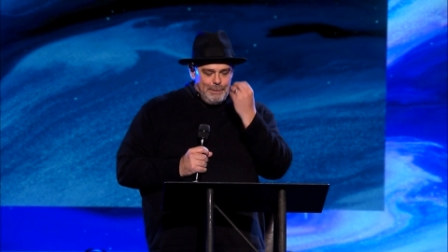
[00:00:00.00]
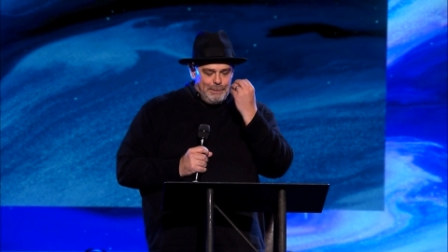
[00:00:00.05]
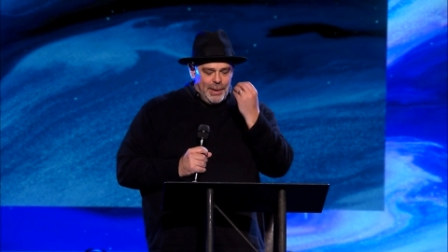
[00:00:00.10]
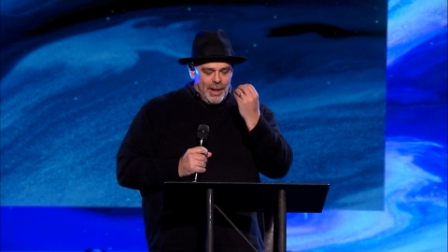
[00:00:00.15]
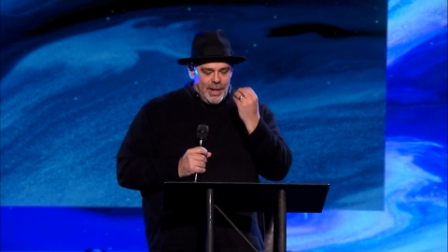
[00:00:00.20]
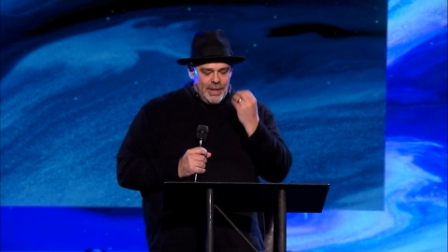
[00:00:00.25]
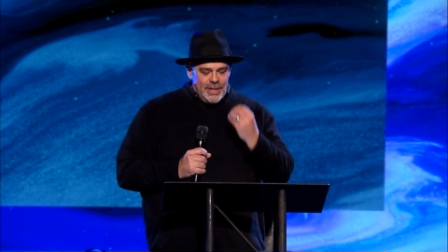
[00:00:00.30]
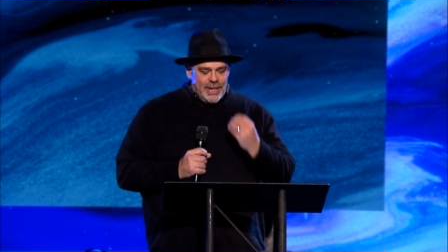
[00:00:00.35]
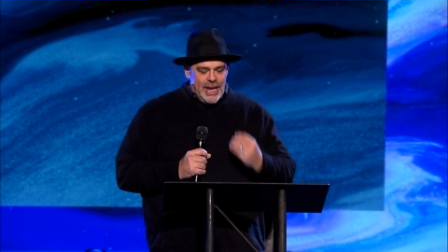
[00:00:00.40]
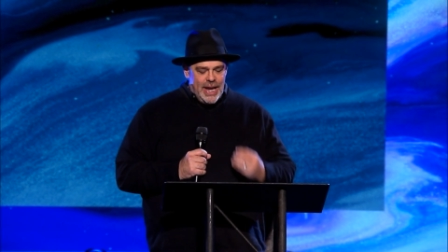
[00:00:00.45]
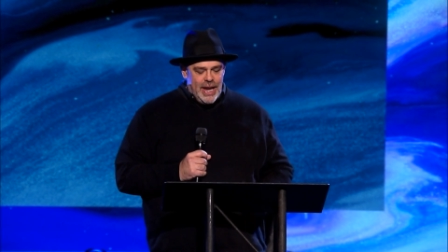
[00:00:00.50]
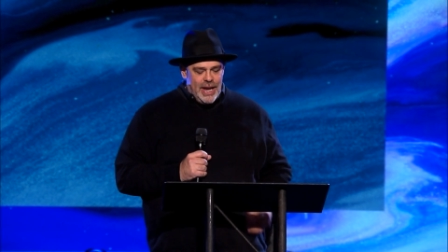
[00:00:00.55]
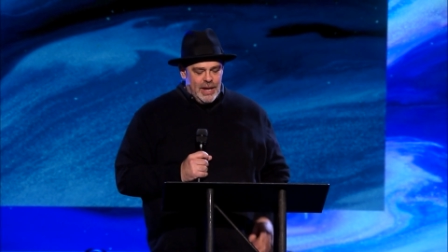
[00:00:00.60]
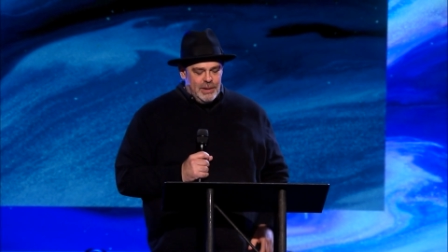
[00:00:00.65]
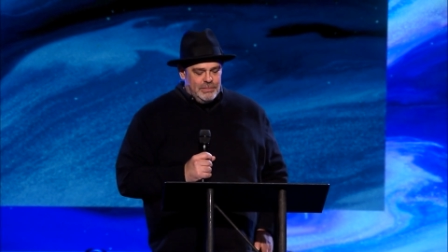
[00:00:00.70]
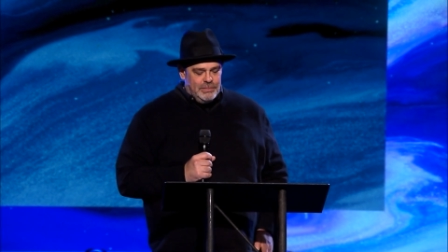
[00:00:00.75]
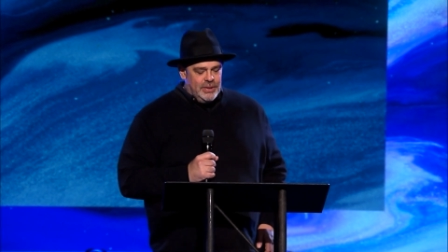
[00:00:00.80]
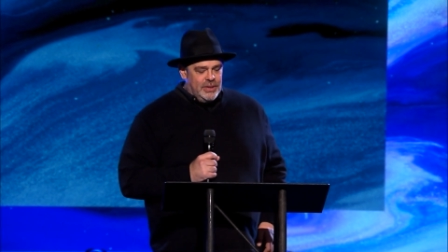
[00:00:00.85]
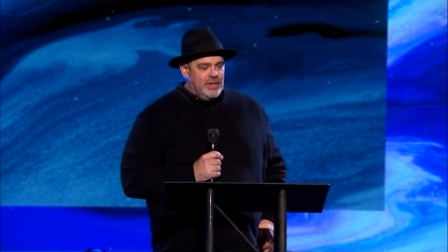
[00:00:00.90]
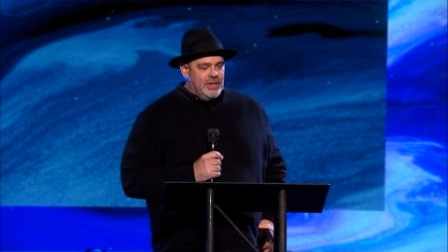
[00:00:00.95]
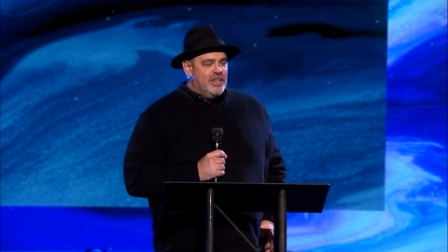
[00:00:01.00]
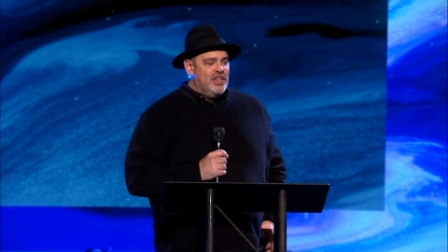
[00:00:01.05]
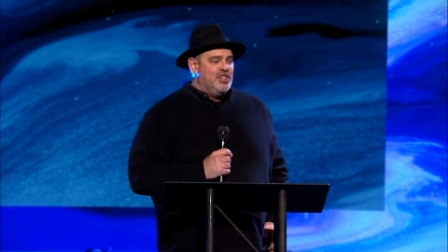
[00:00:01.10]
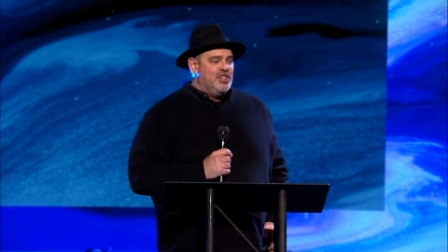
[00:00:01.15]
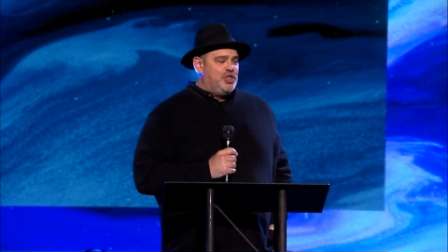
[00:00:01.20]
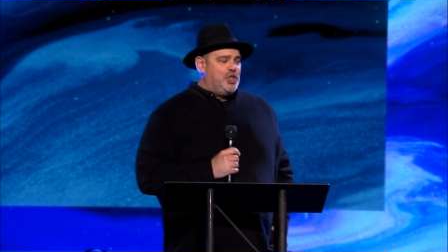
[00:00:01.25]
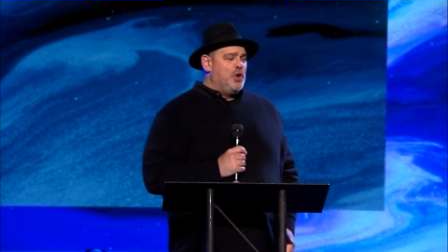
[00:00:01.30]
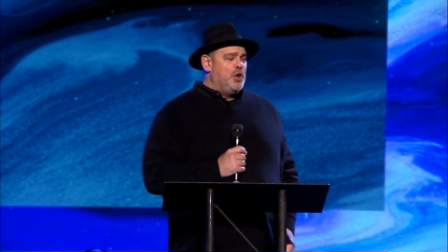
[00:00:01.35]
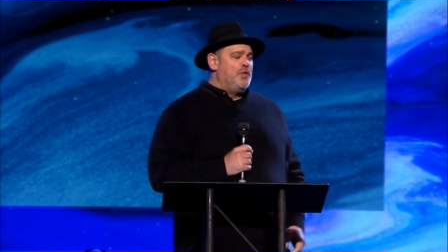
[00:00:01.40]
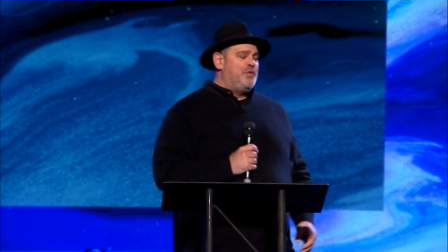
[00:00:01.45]
panim,
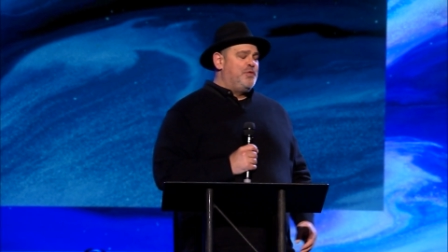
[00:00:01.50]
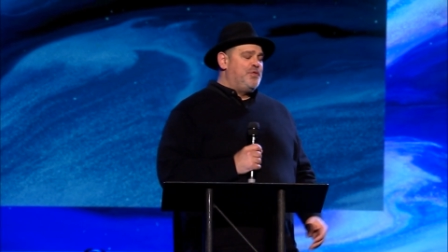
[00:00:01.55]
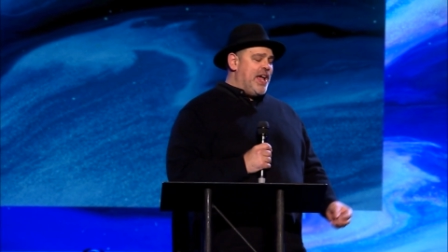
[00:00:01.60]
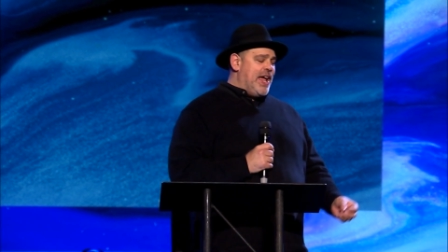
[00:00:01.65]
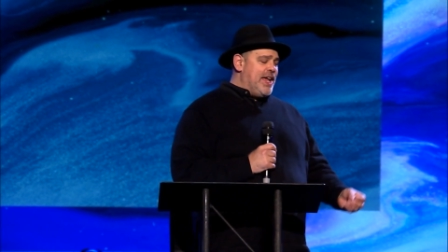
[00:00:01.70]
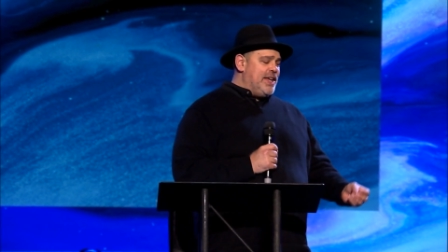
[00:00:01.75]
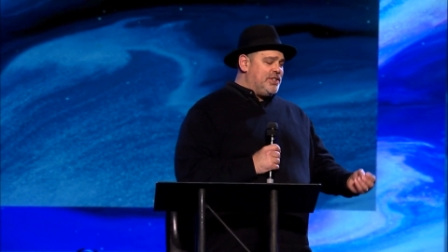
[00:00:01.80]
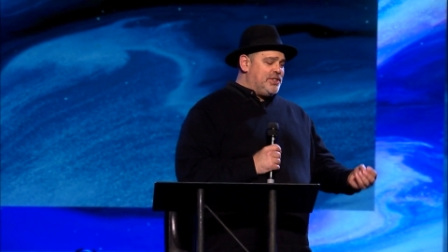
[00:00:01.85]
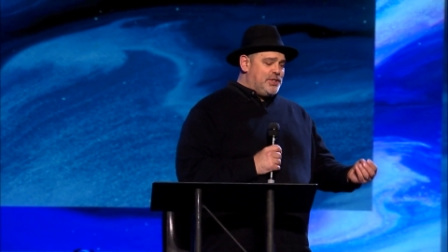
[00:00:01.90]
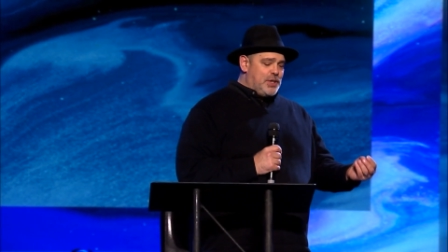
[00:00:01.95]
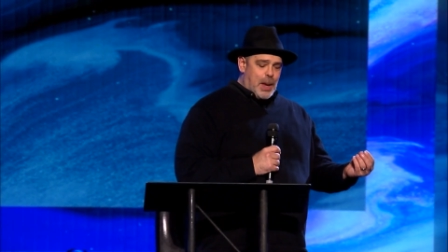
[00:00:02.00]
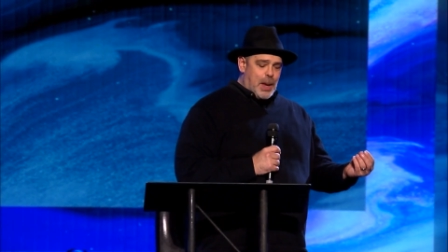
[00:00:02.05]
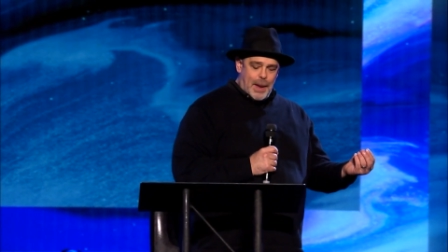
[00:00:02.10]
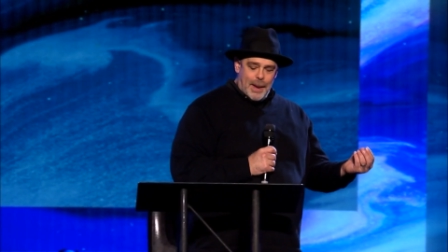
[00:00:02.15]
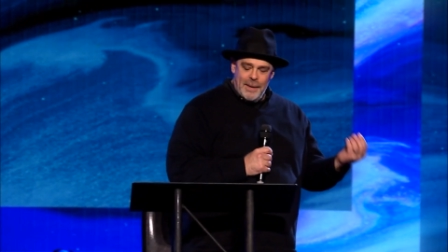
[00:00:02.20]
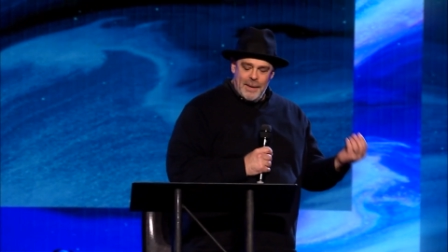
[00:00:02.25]
to face,